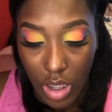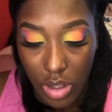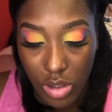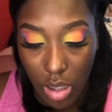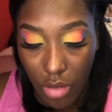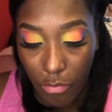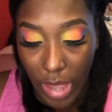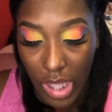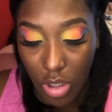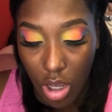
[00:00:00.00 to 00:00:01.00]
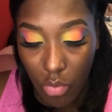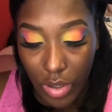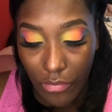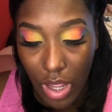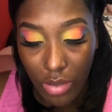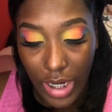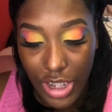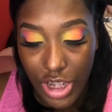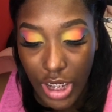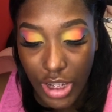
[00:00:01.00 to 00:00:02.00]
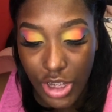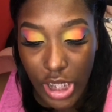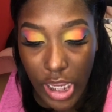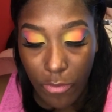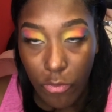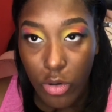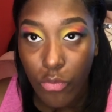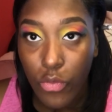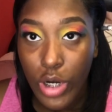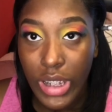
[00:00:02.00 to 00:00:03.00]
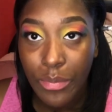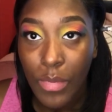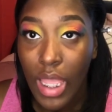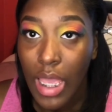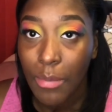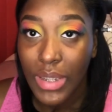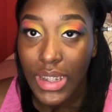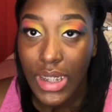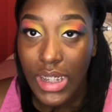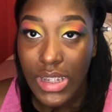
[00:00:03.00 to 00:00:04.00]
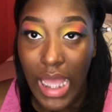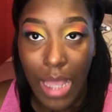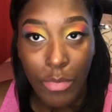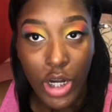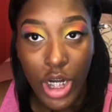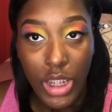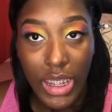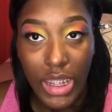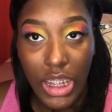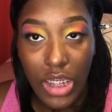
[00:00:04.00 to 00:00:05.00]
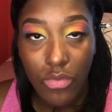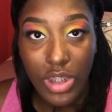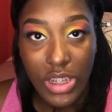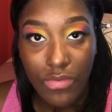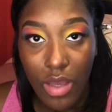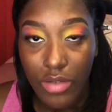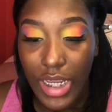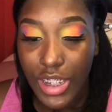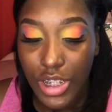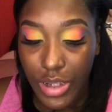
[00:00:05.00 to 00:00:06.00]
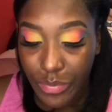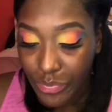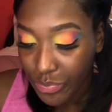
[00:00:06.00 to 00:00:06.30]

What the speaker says: Soft Matte Longwear Foundation in the shade 440 because I'm currently in love with this foundation.